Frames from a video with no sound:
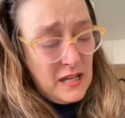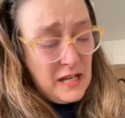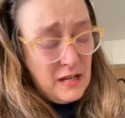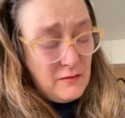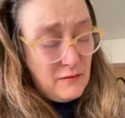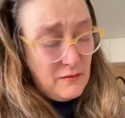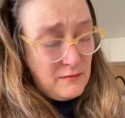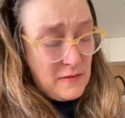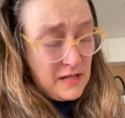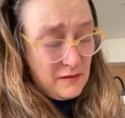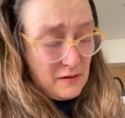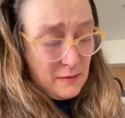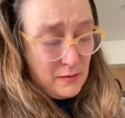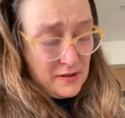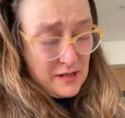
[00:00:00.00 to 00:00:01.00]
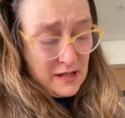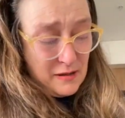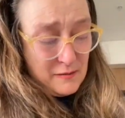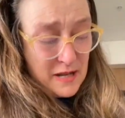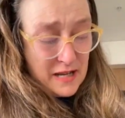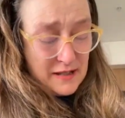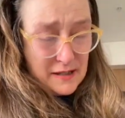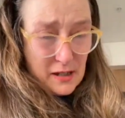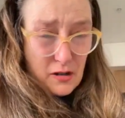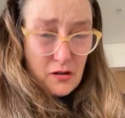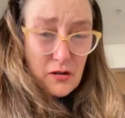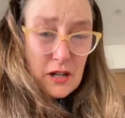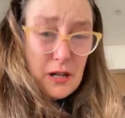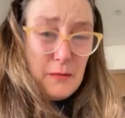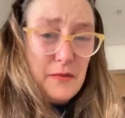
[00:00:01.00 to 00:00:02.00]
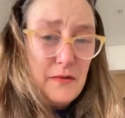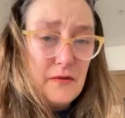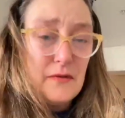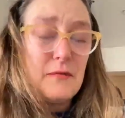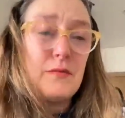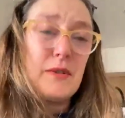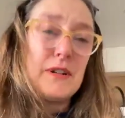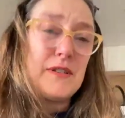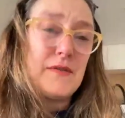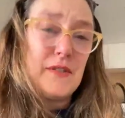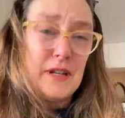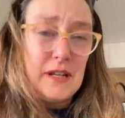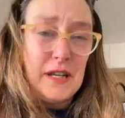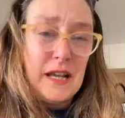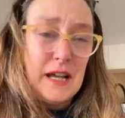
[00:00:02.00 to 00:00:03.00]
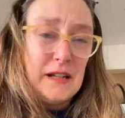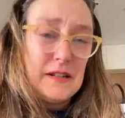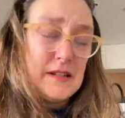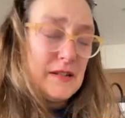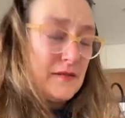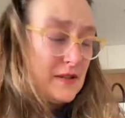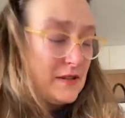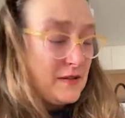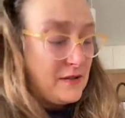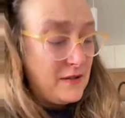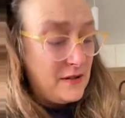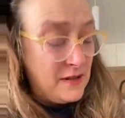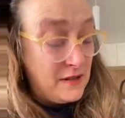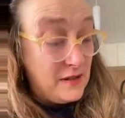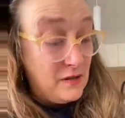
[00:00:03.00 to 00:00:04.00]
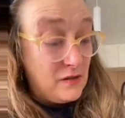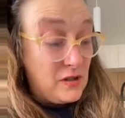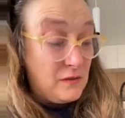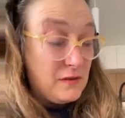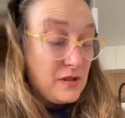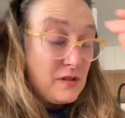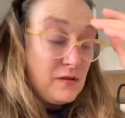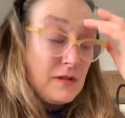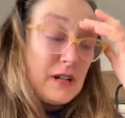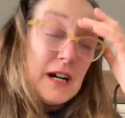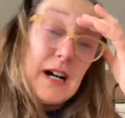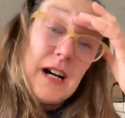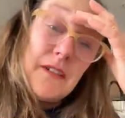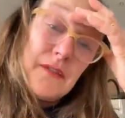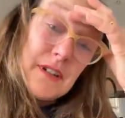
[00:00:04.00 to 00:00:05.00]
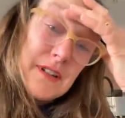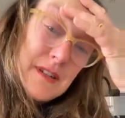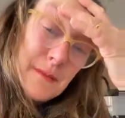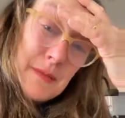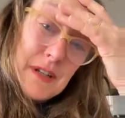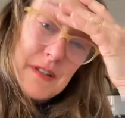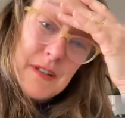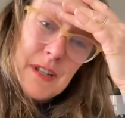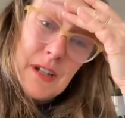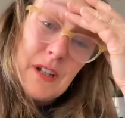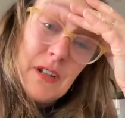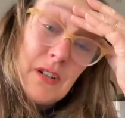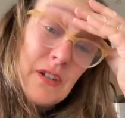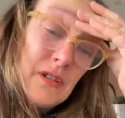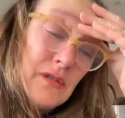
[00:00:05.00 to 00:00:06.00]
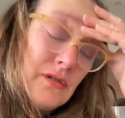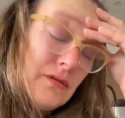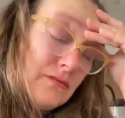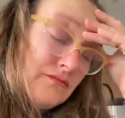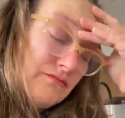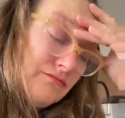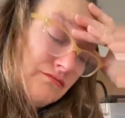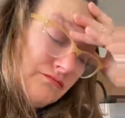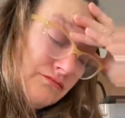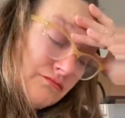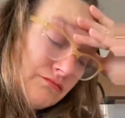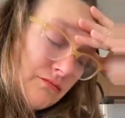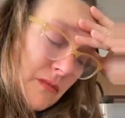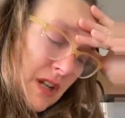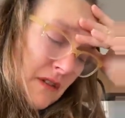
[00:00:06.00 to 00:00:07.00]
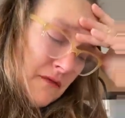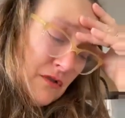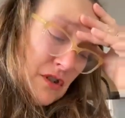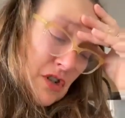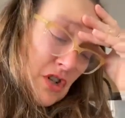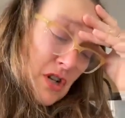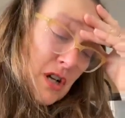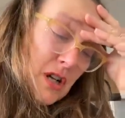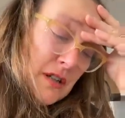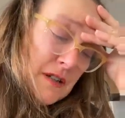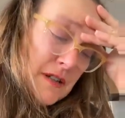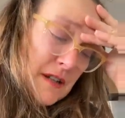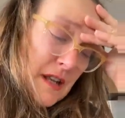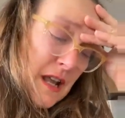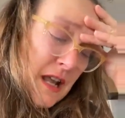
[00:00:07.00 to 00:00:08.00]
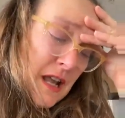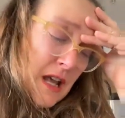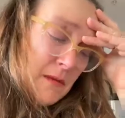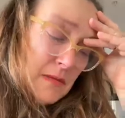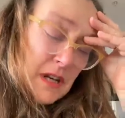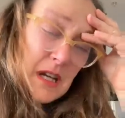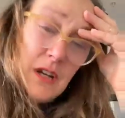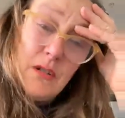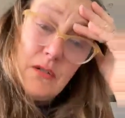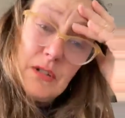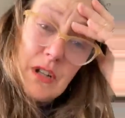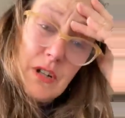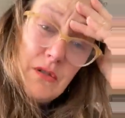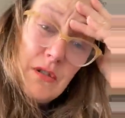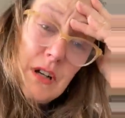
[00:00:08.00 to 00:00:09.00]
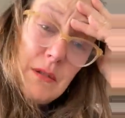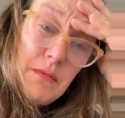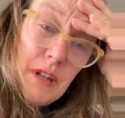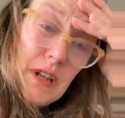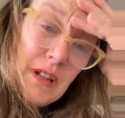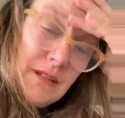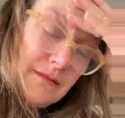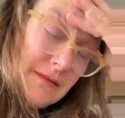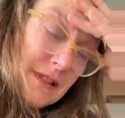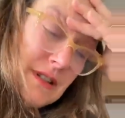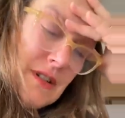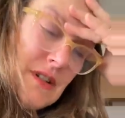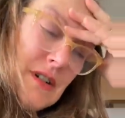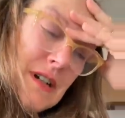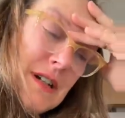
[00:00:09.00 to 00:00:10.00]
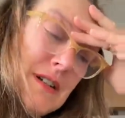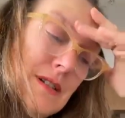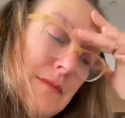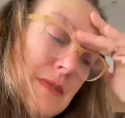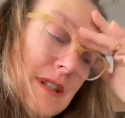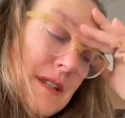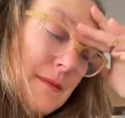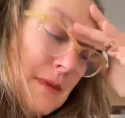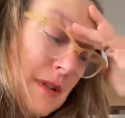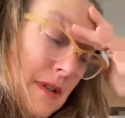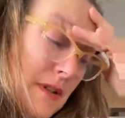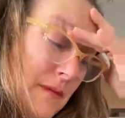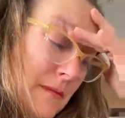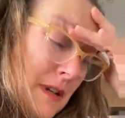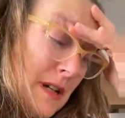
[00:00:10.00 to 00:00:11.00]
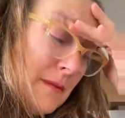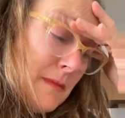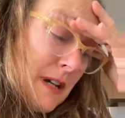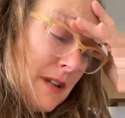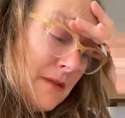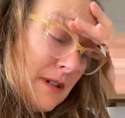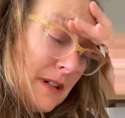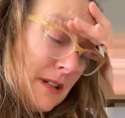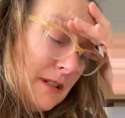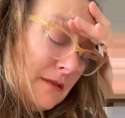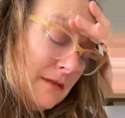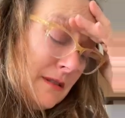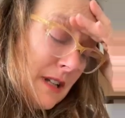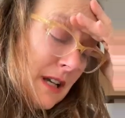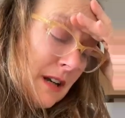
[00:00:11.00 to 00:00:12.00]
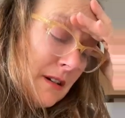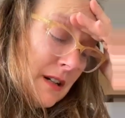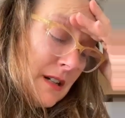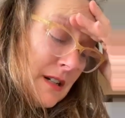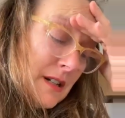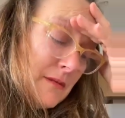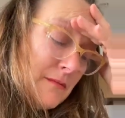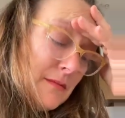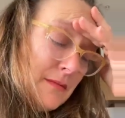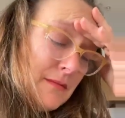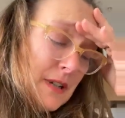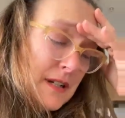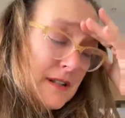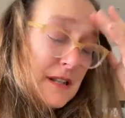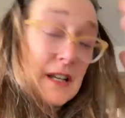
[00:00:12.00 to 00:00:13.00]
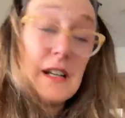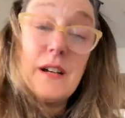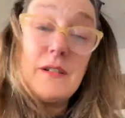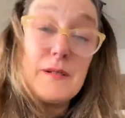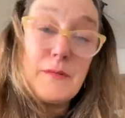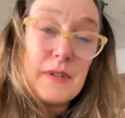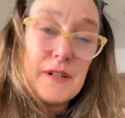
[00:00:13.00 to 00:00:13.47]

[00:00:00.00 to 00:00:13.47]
And he'd misrepresented me as a creep for breastfeeding Alice until she was 2.5, and it's the best thing you can do for a child. But he called it creepy and tried to besmirch my mothering and character by saying I